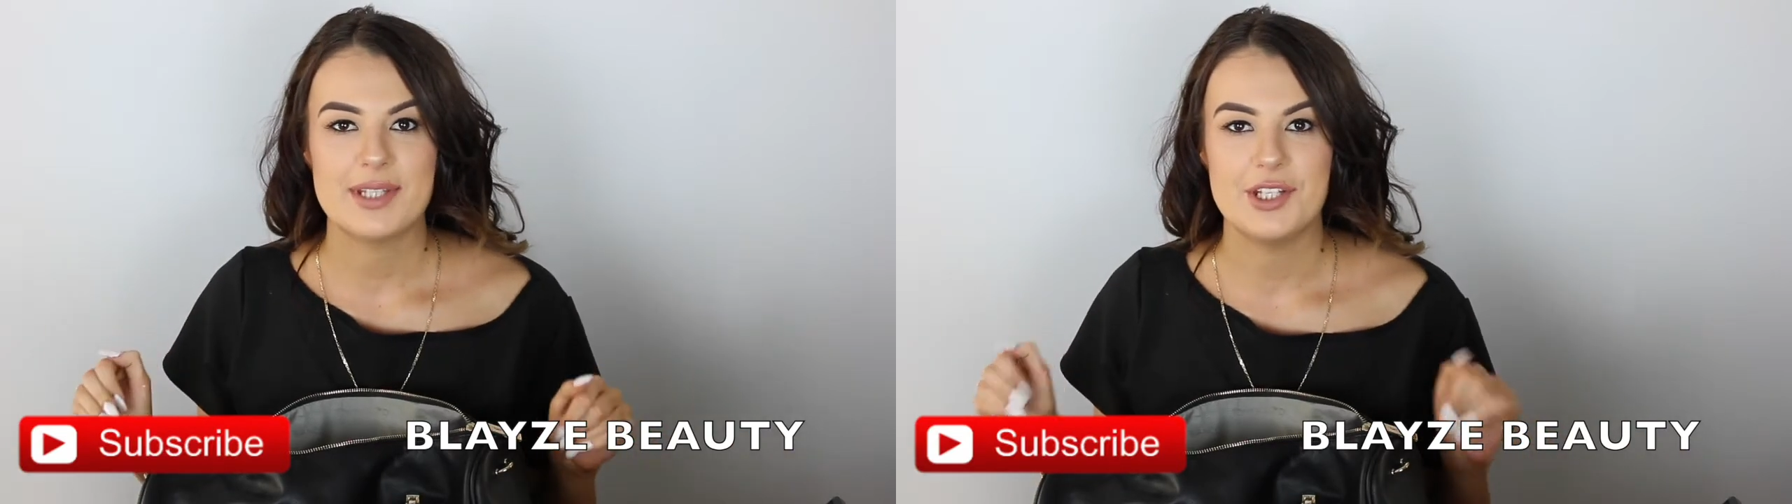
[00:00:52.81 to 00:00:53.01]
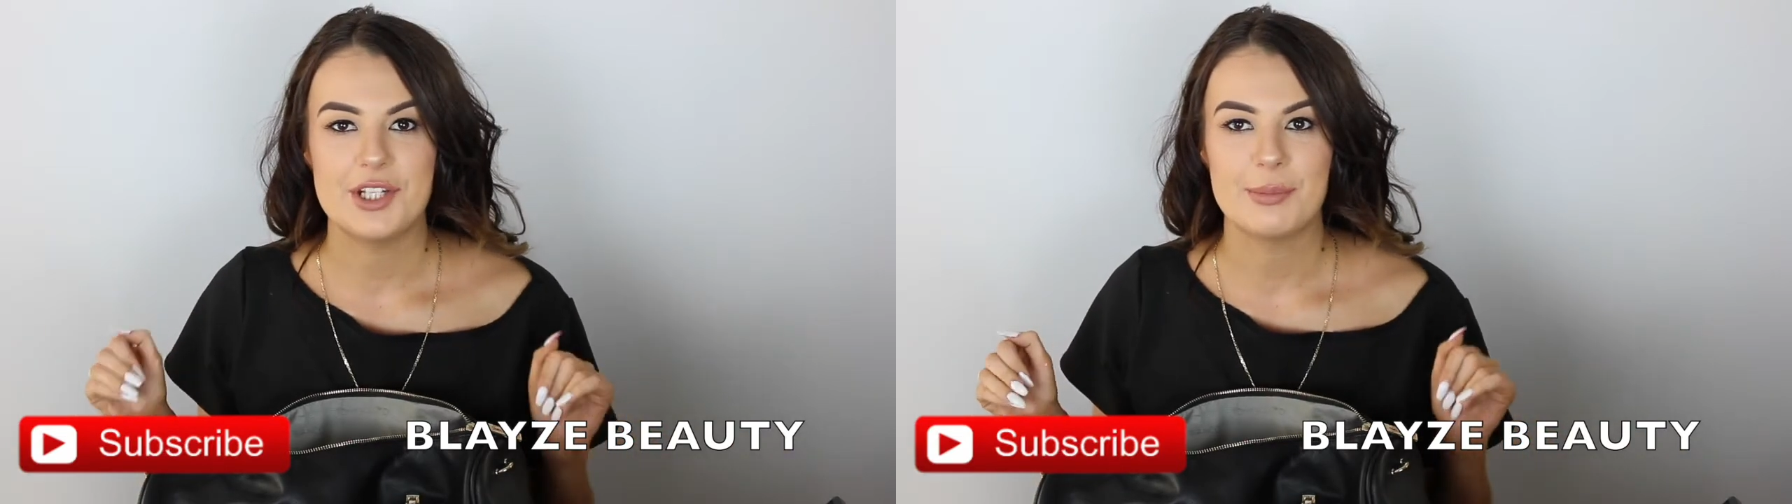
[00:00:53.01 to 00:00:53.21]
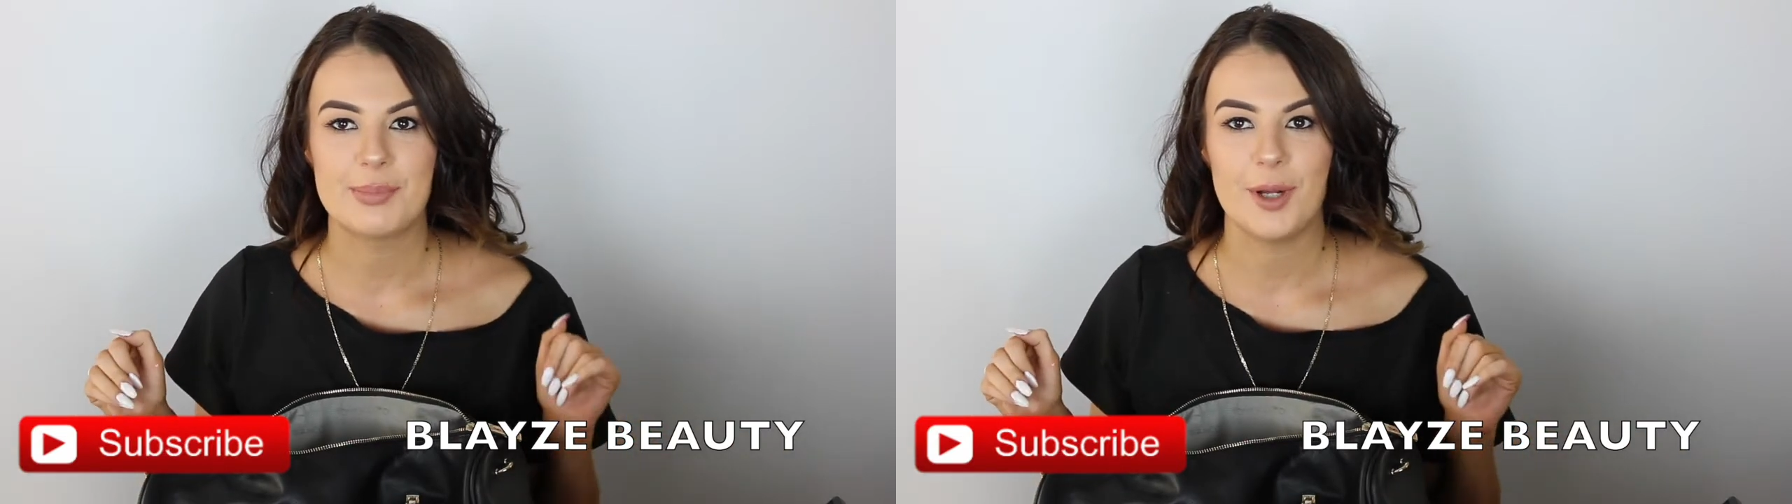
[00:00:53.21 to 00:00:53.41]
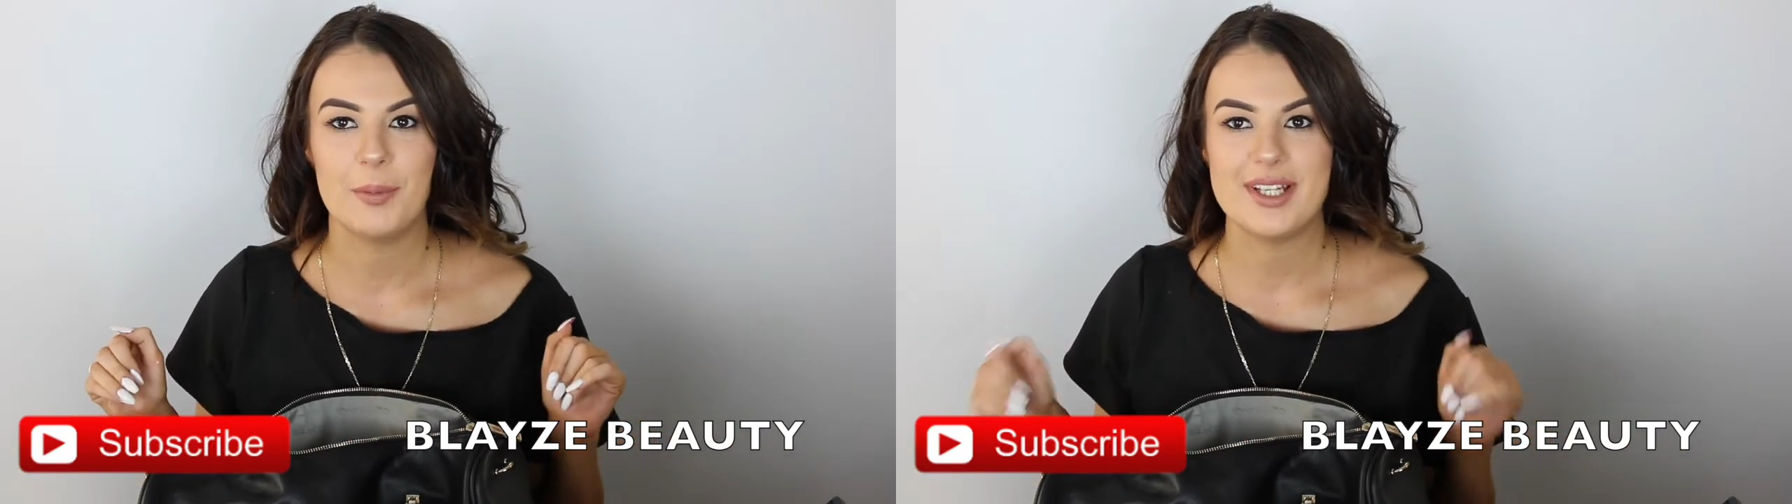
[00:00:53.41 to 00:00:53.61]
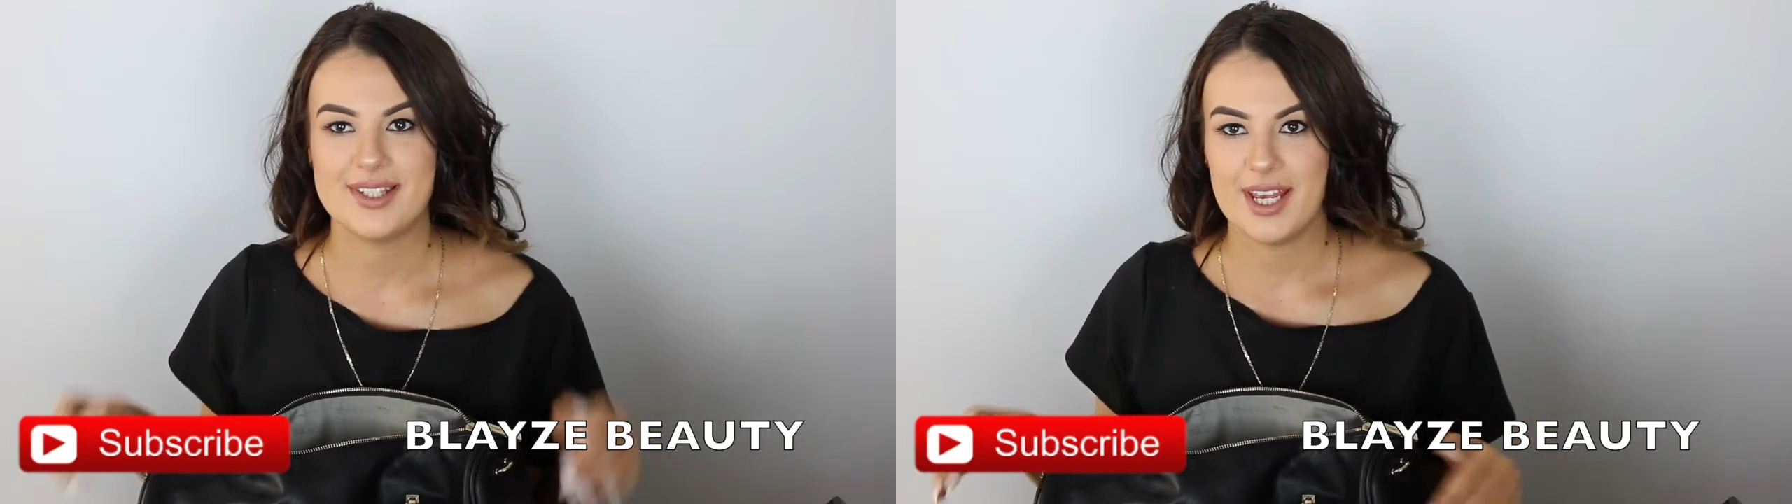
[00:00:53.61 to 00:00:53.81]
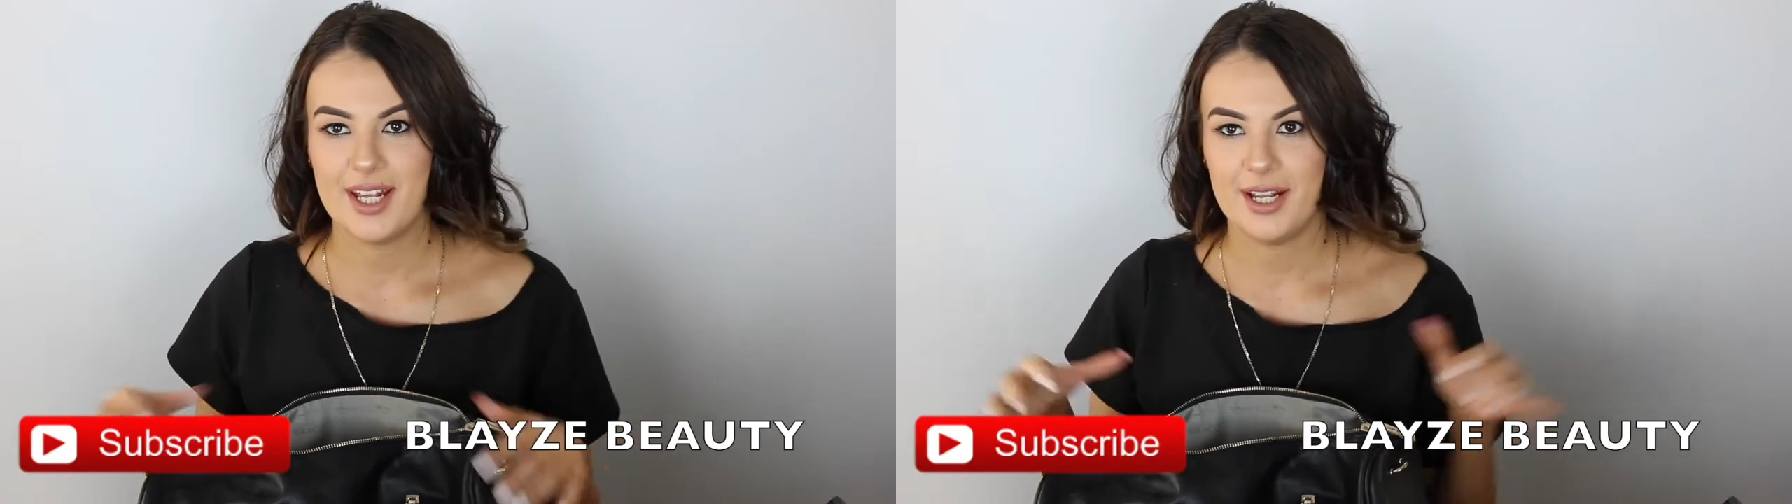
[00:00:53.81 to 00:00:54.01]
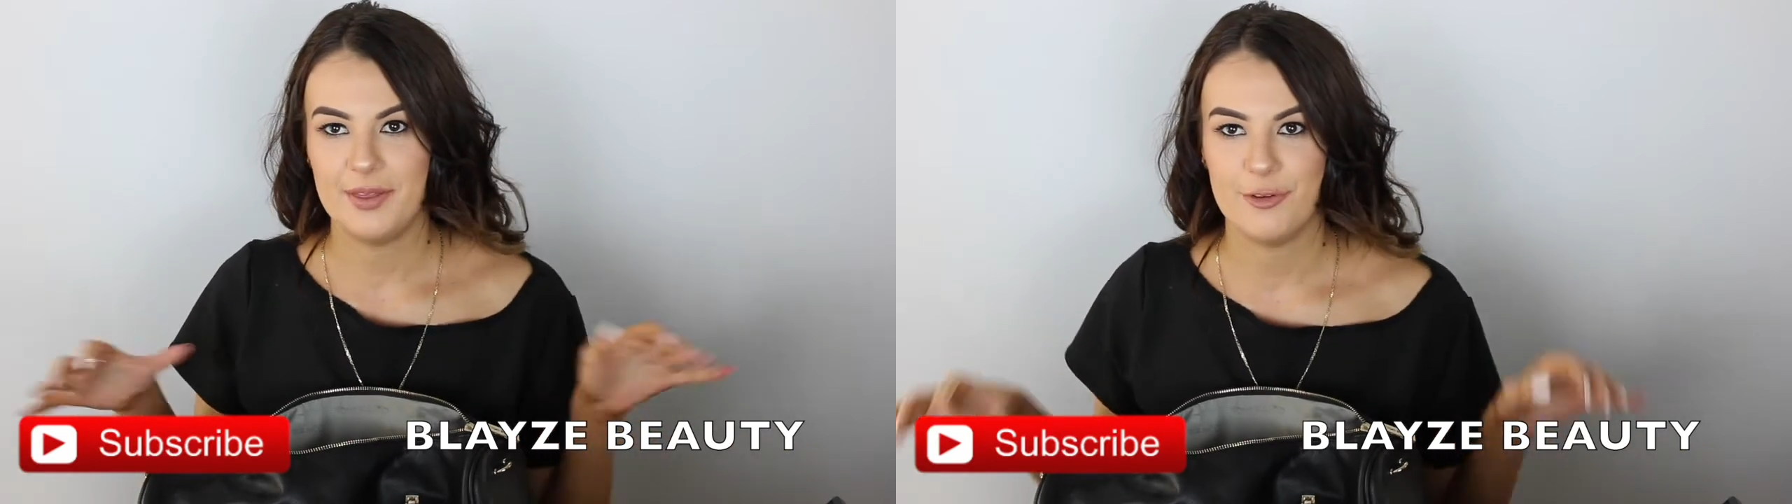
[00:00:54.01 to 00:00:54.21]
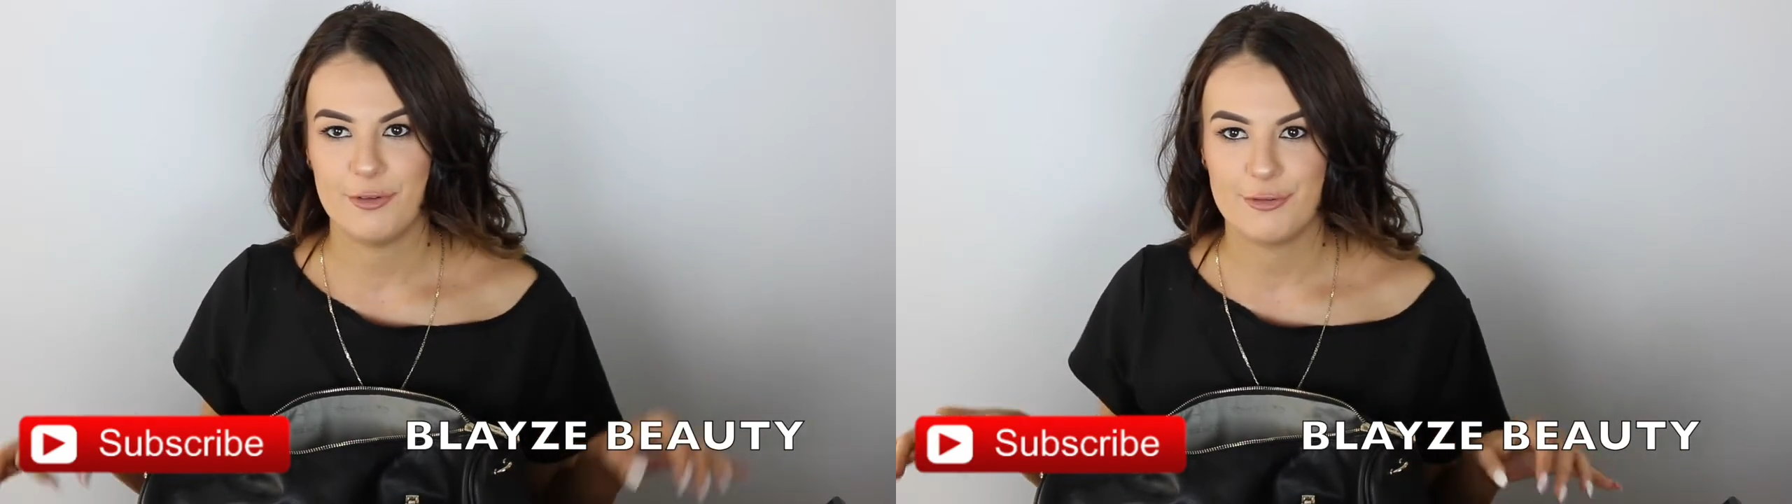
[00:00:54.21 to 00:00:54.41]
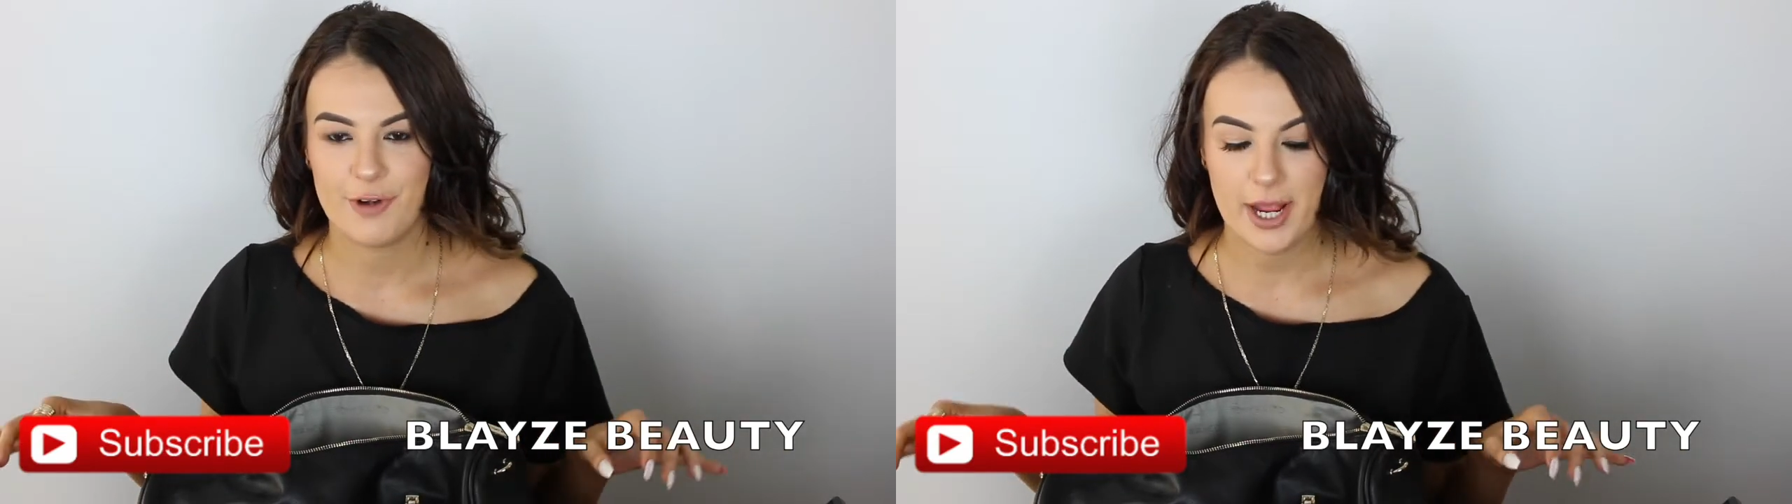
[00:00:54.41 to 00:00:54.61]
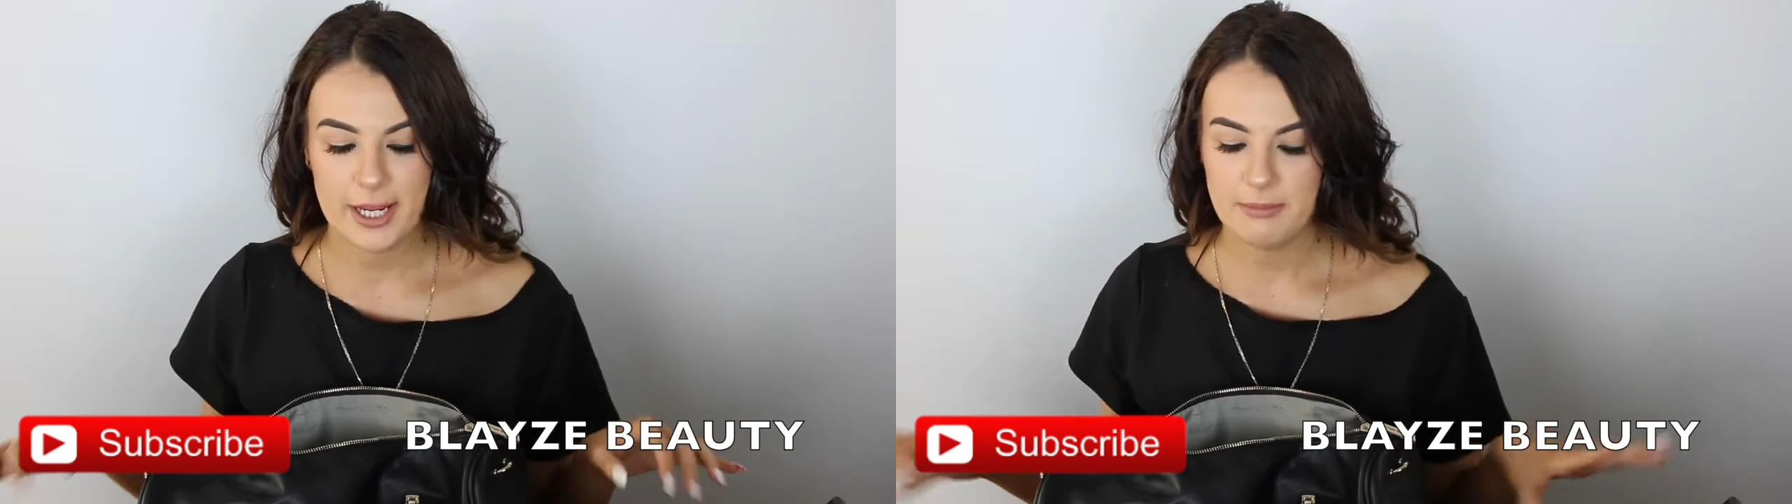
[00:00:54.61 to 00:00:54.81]
and you can probably see it in the
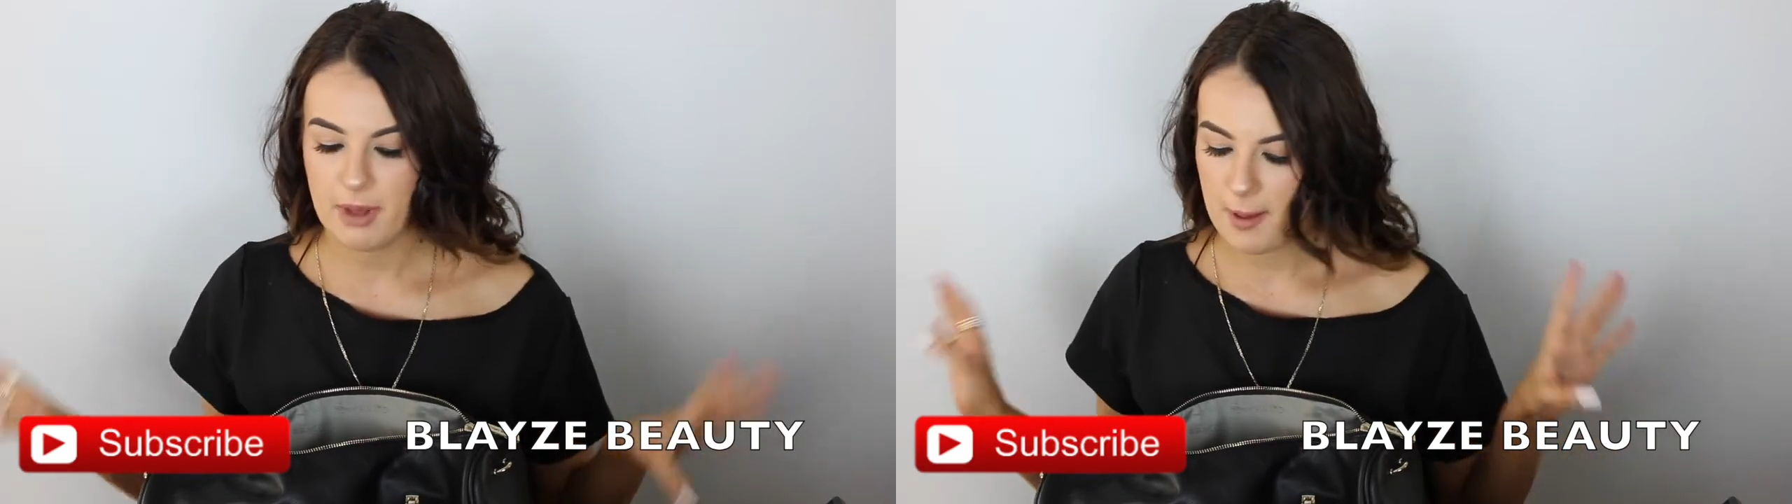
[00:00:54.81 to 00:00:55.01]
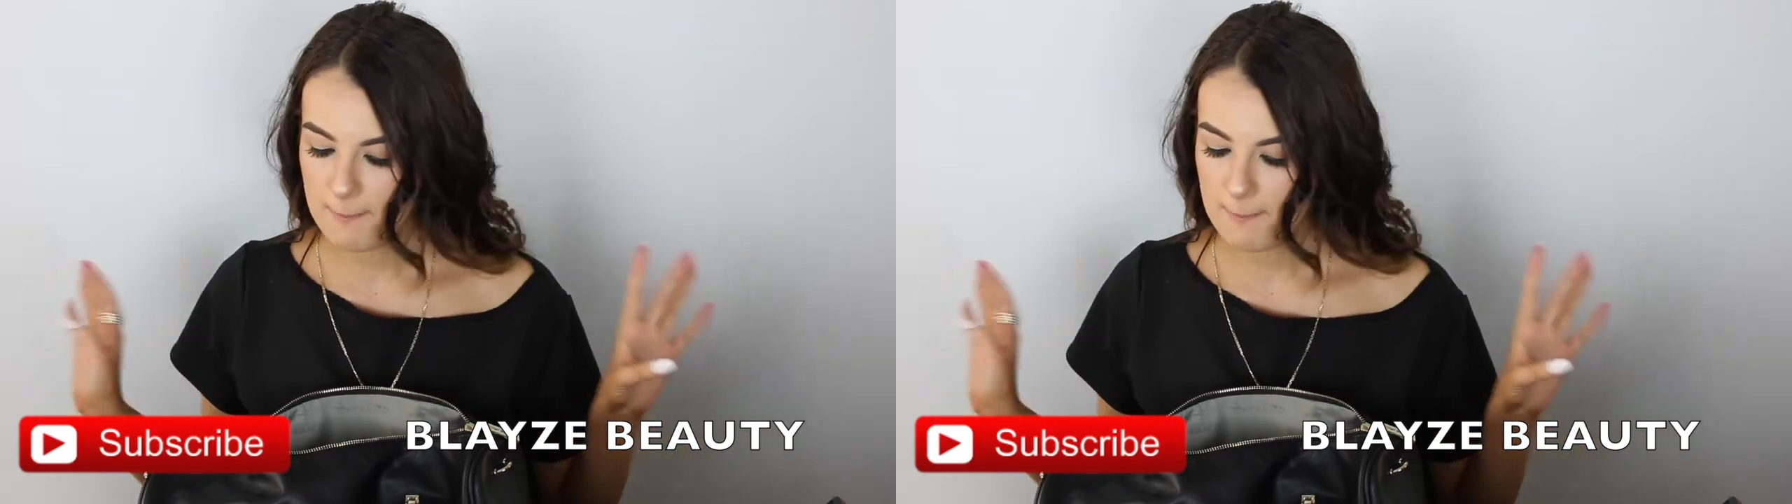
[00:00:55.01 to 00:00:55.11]
frame,